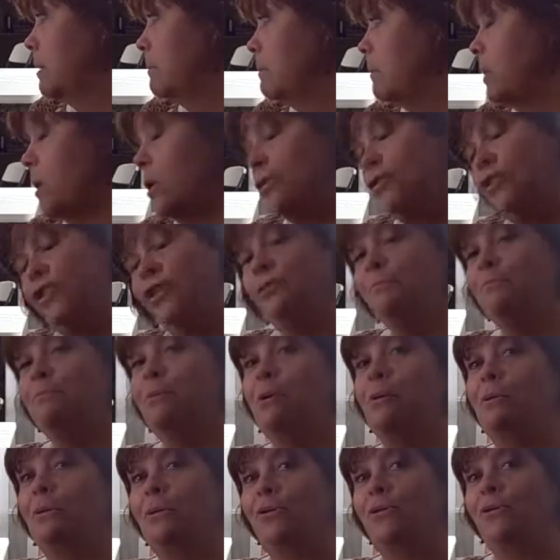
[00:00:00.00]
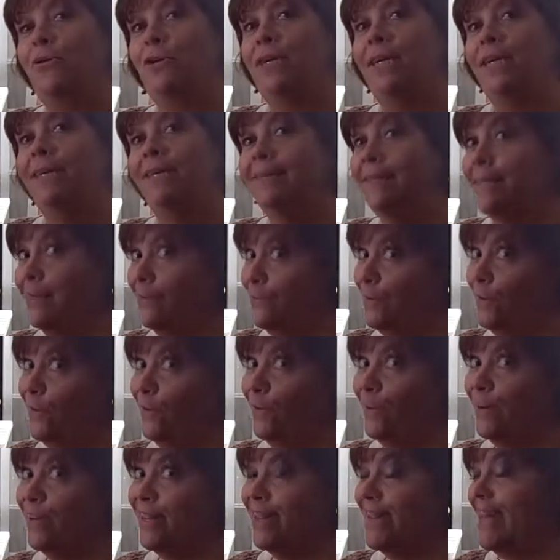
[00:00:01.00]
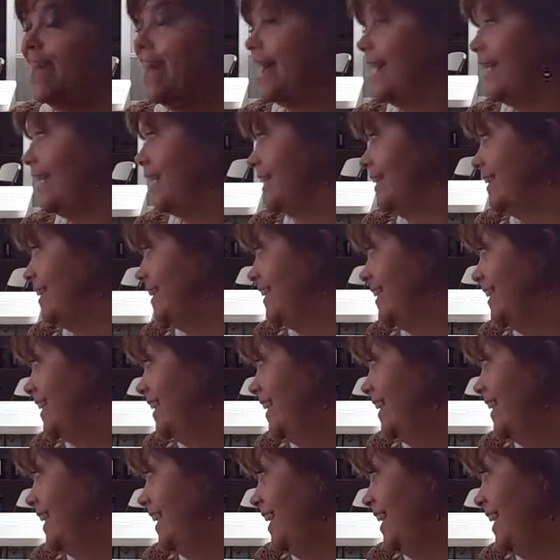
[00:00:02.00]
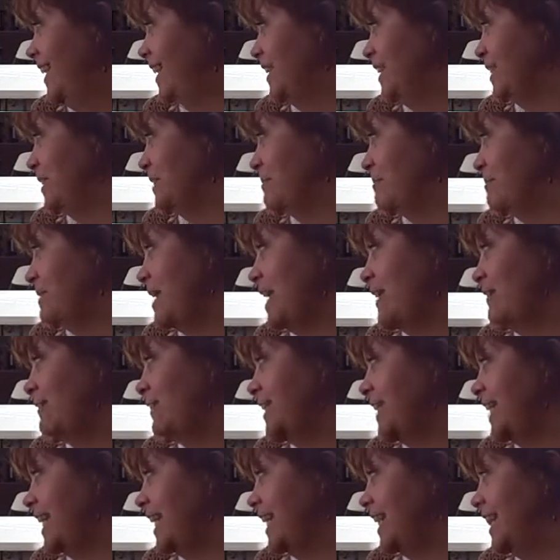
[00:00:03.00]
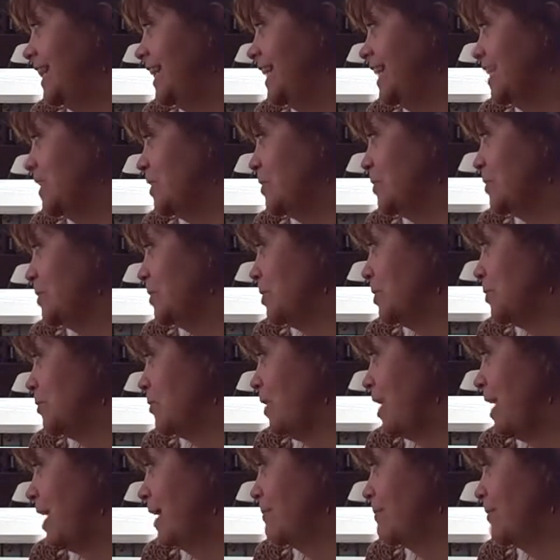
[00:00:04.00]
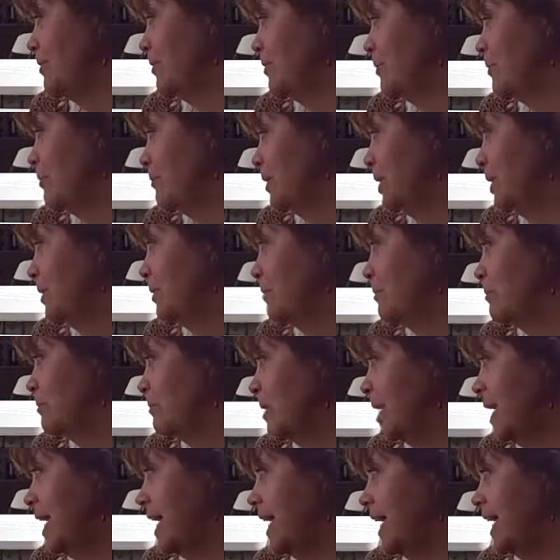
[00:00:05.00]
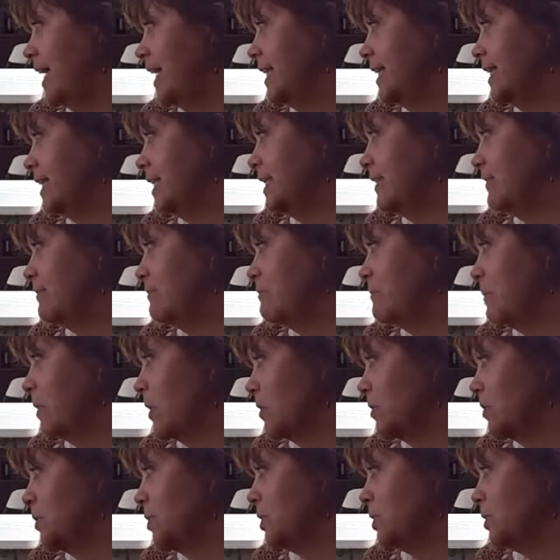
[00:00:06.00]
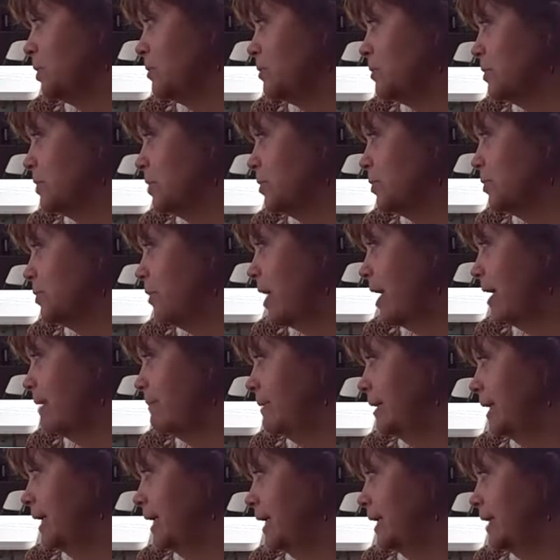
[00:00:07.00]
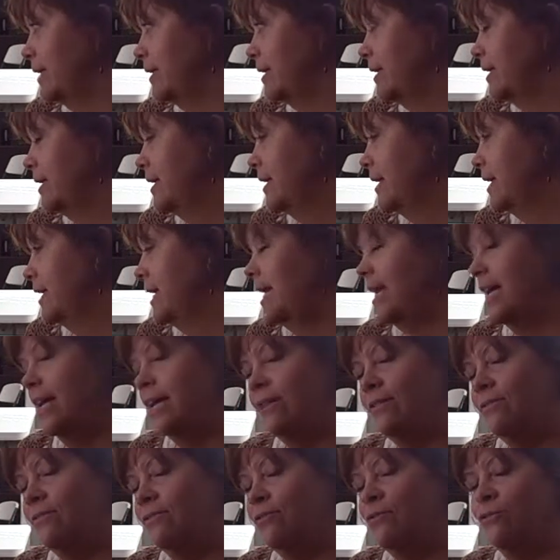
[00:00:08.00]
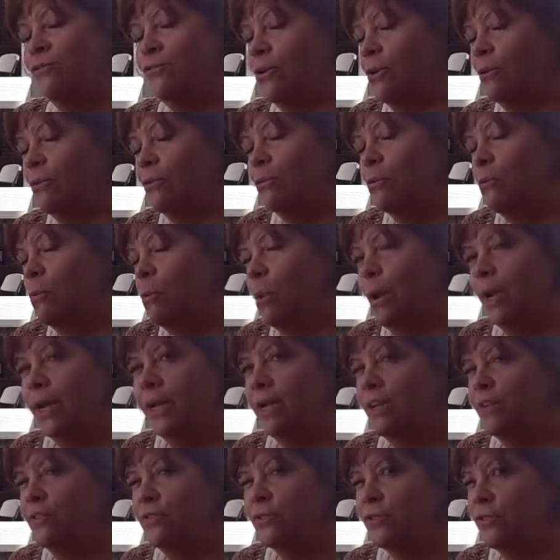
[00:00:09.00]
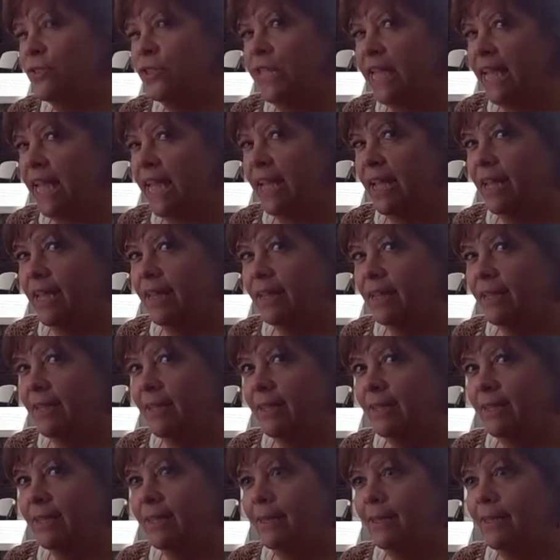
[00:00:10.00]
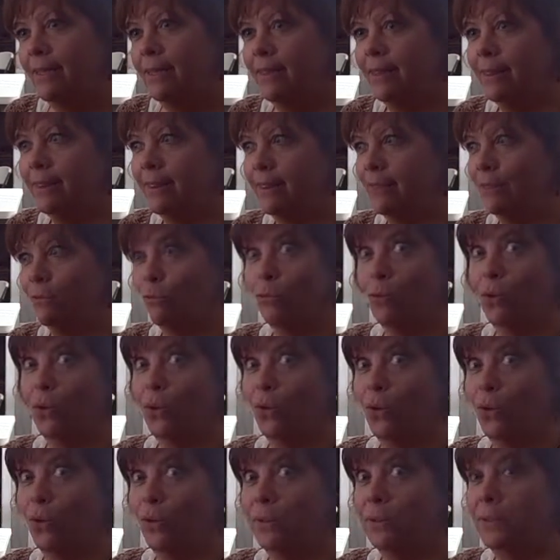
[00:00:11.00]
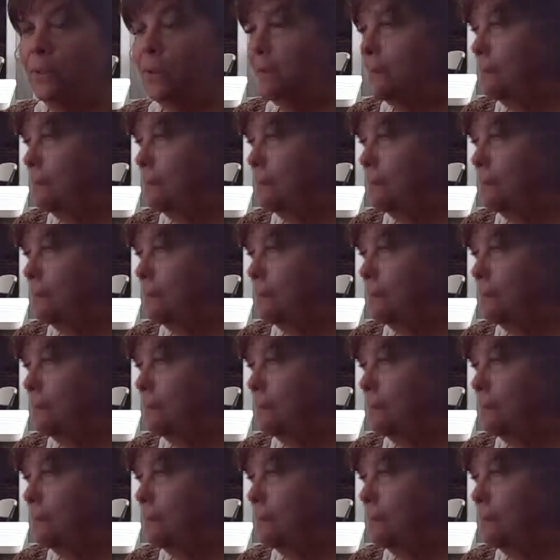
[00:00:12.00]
Martian poetry, never heard of that. Everyday things are described in a weird way, as if Martians were describing it and don't quite understand the world.